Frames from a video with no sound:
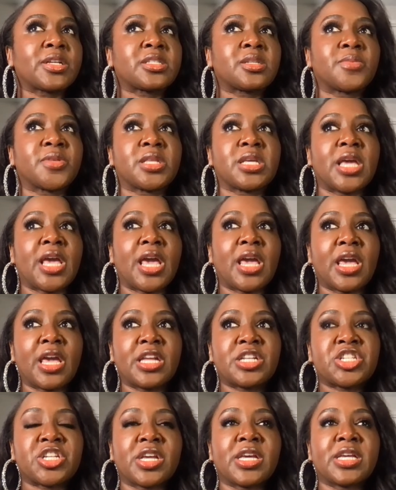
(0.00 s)
some of the
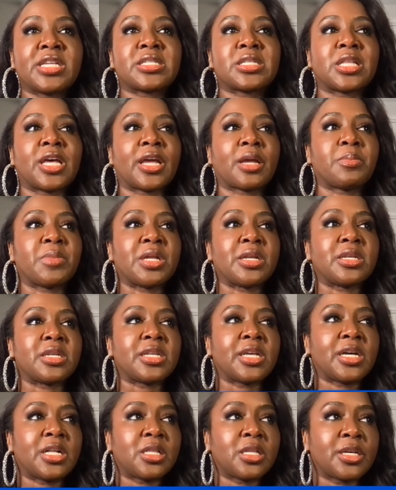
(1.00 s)
AHAs like
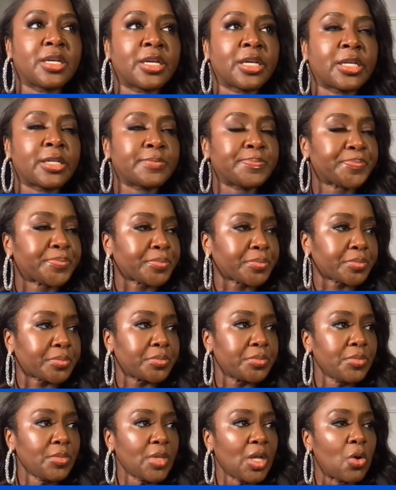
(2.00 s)
Mandelic
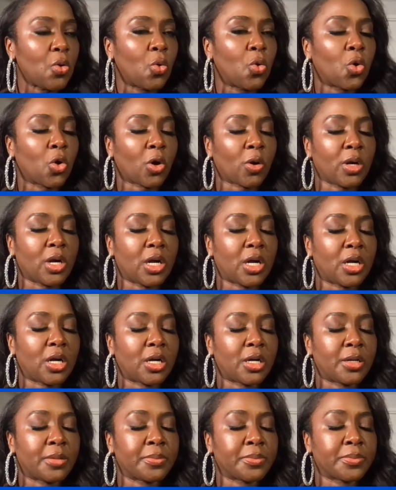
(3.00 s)
or
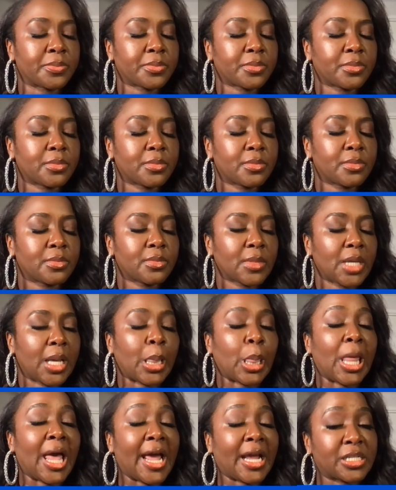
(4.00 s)
um
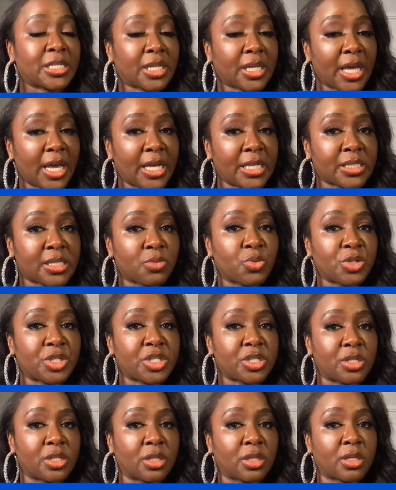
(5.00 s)
lactic acid,
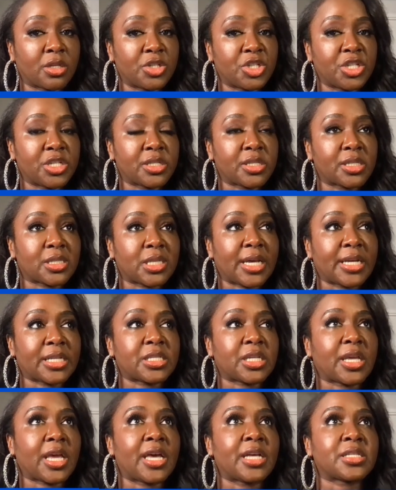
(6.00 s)
which the good genes is
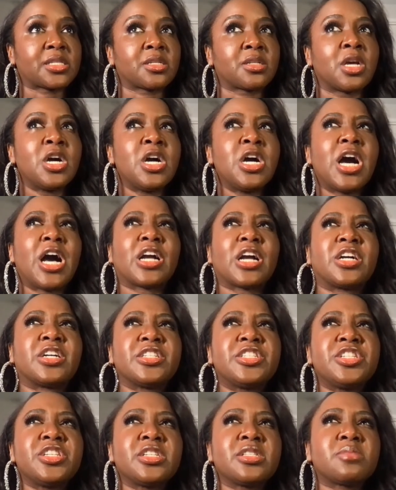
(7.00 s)
lactic acid. Good
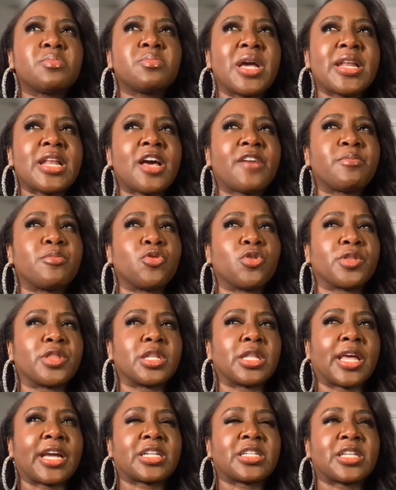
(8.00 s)
genes might have more than
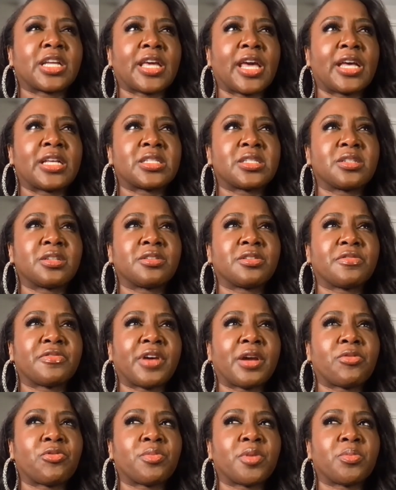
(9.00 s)
lactic acid in, if I
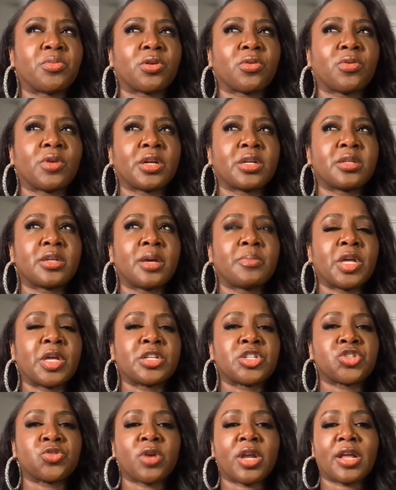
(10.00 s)
remember correctly. I'm not
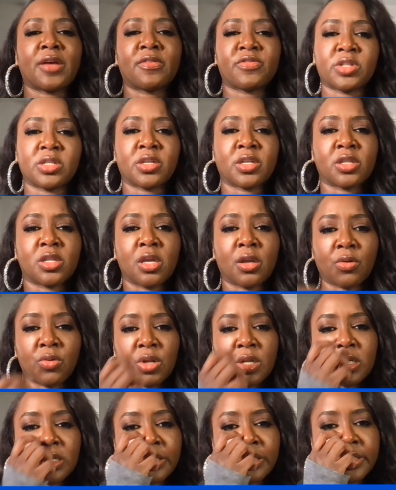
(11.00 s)
sure. I'd have to look at the
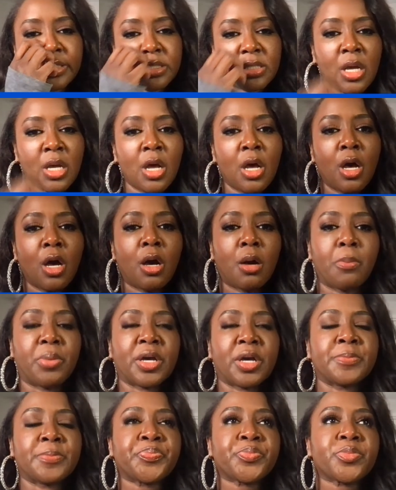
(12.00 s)
ingredient list.
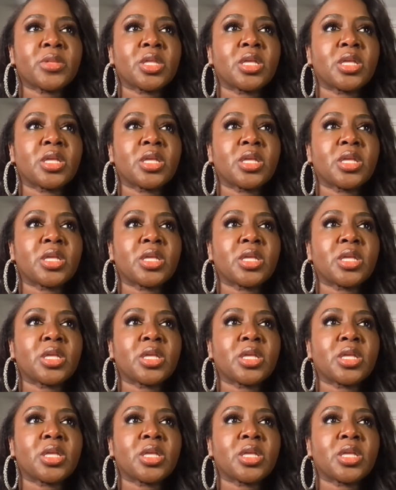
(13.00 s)
But